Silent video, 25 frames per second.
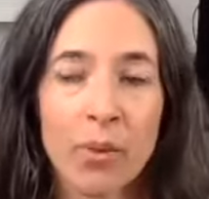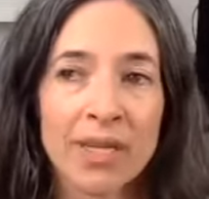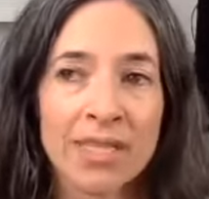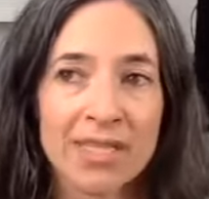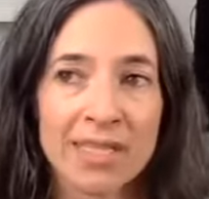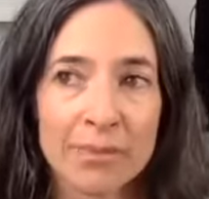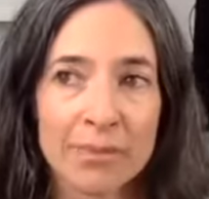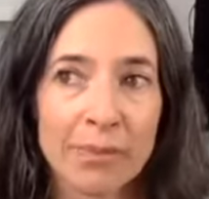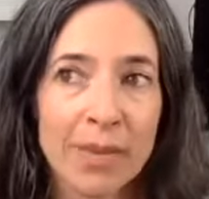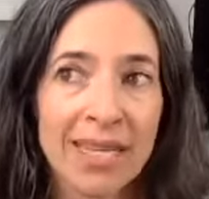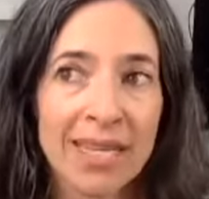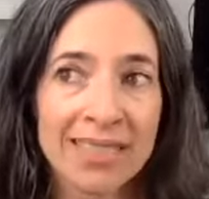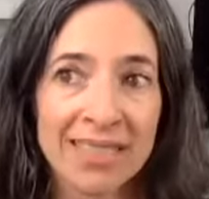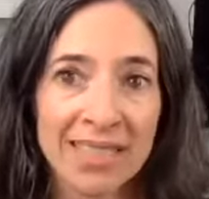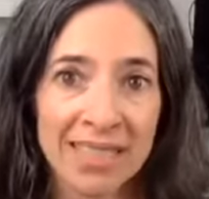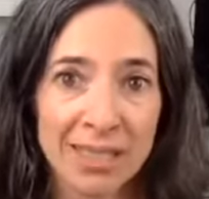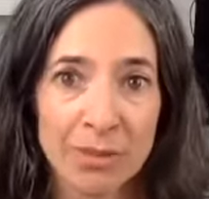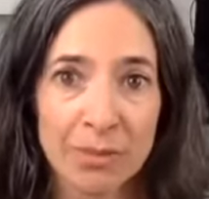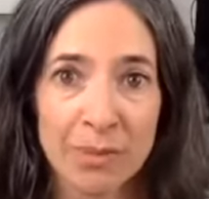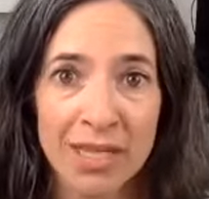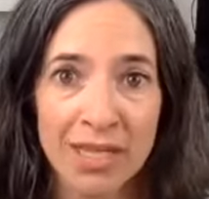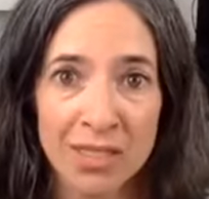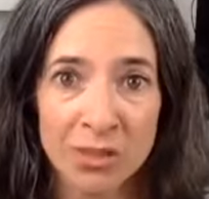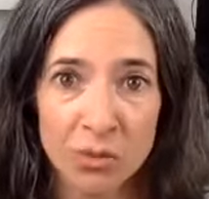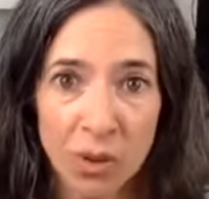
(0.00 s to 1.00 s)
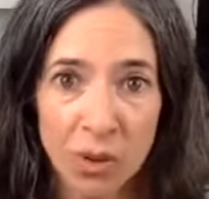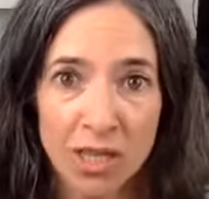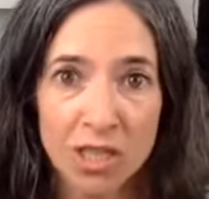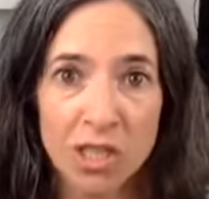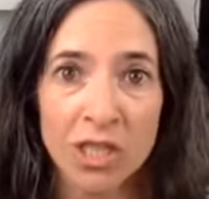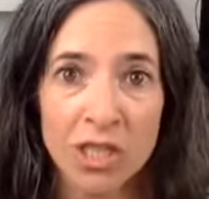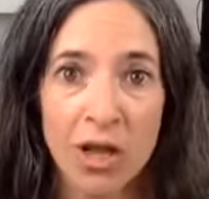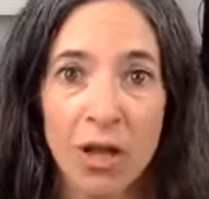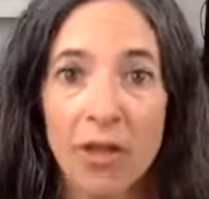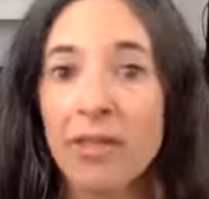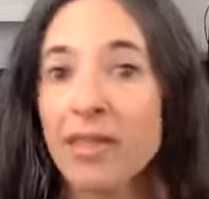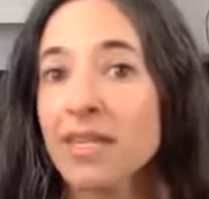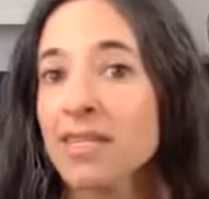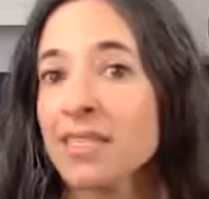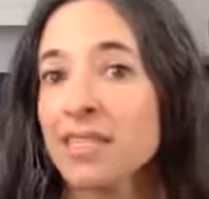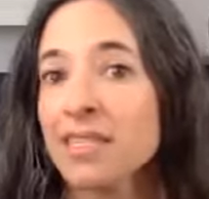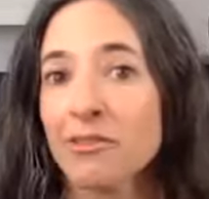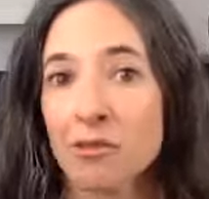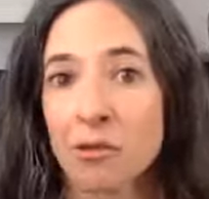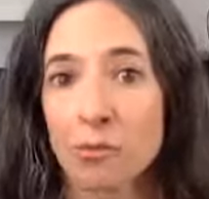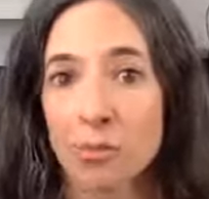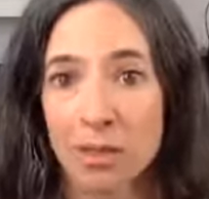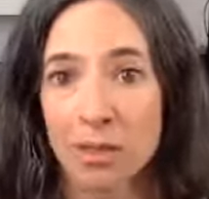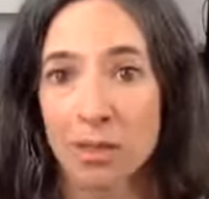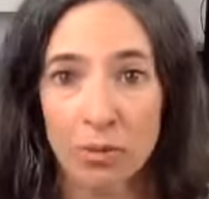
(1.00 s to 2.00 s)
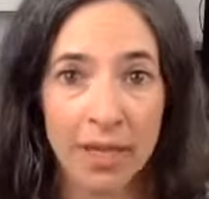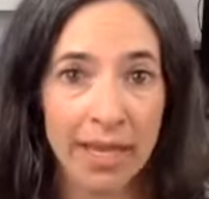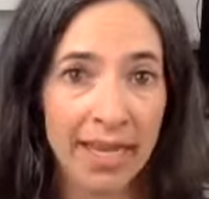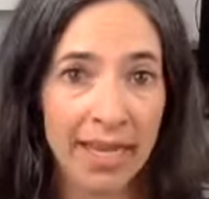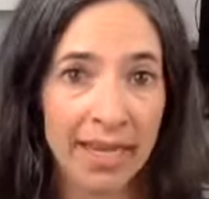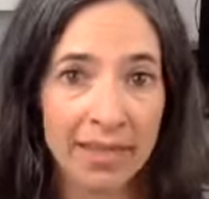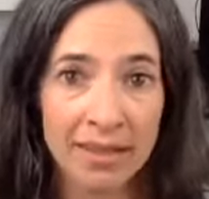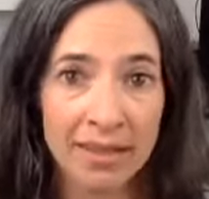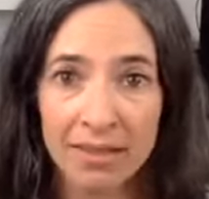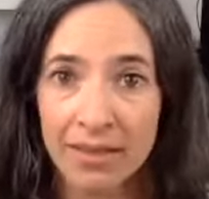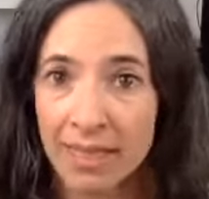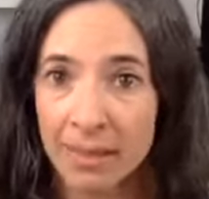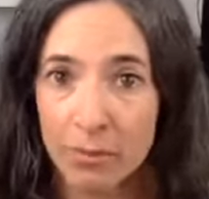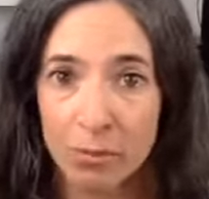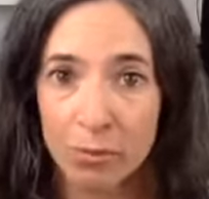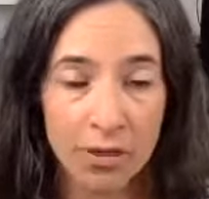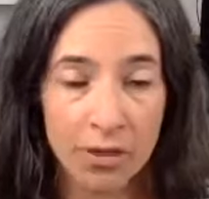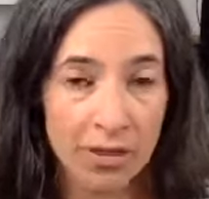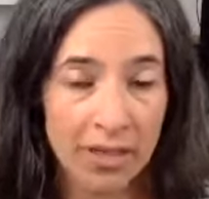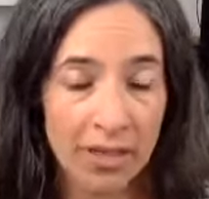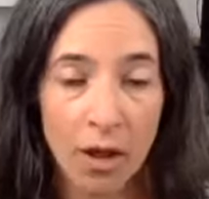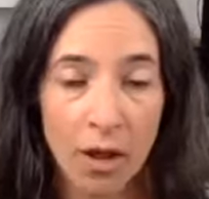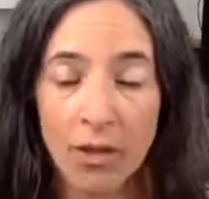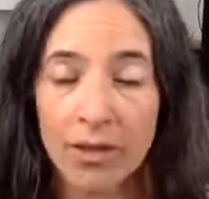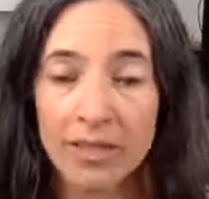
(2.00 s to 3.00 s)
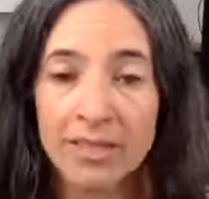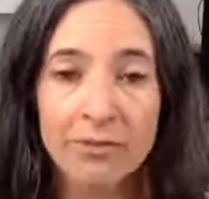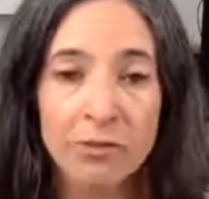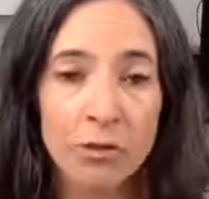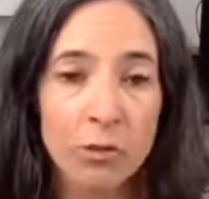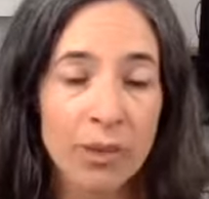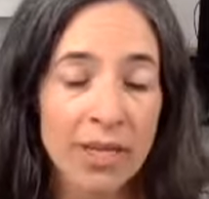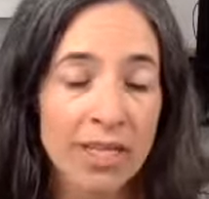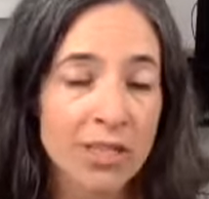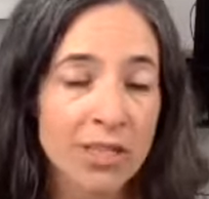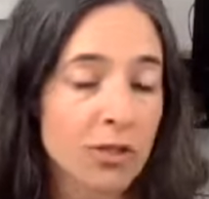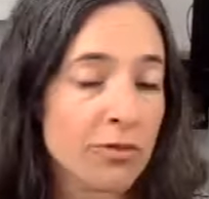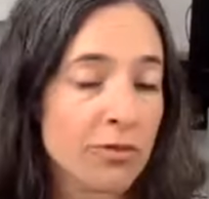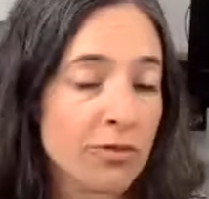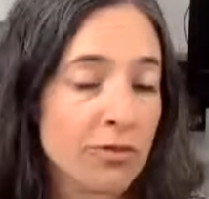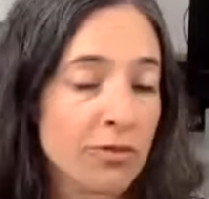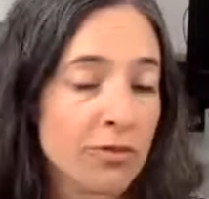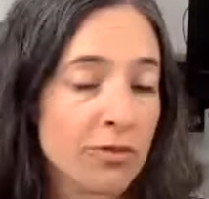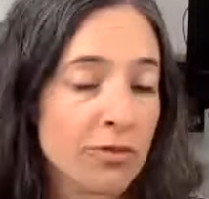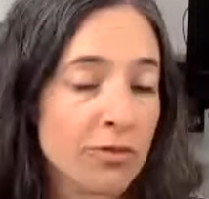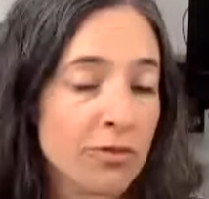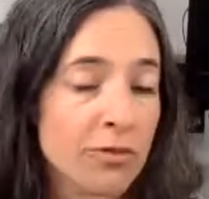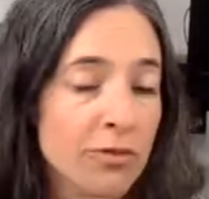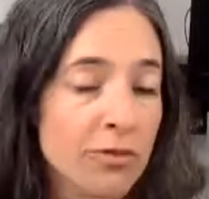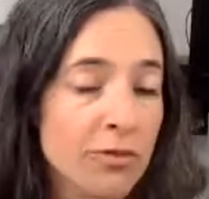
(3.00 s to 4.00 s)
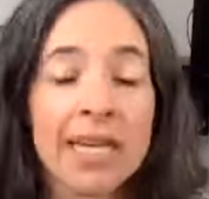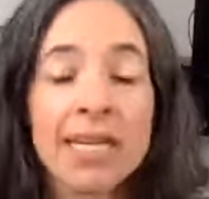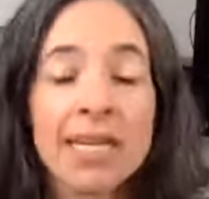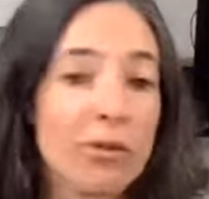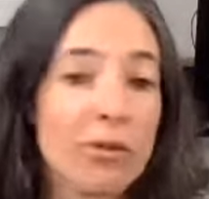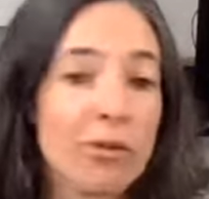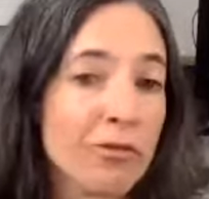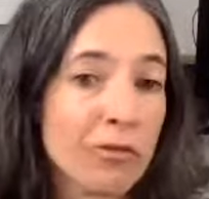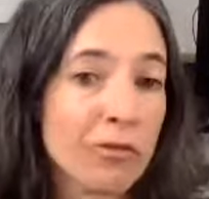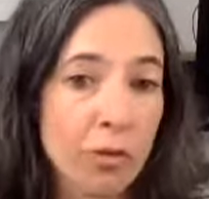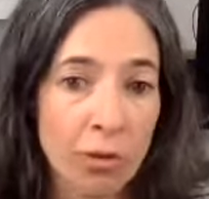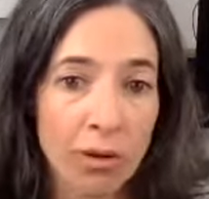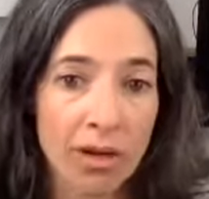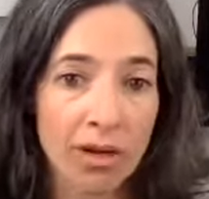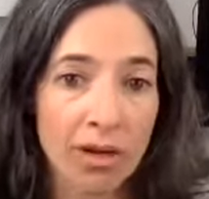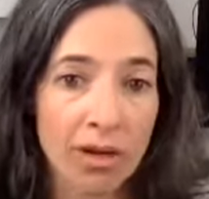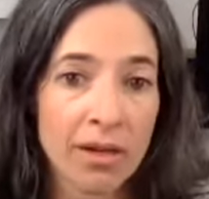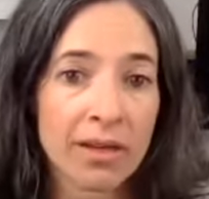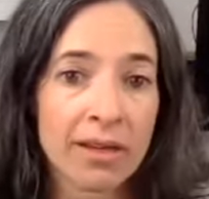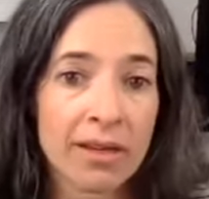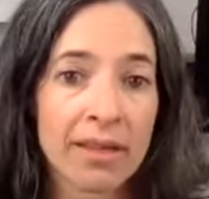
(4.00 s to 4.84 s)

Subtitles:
is amazing to me is watching all these different people handle labor in all different ways who've never done it before.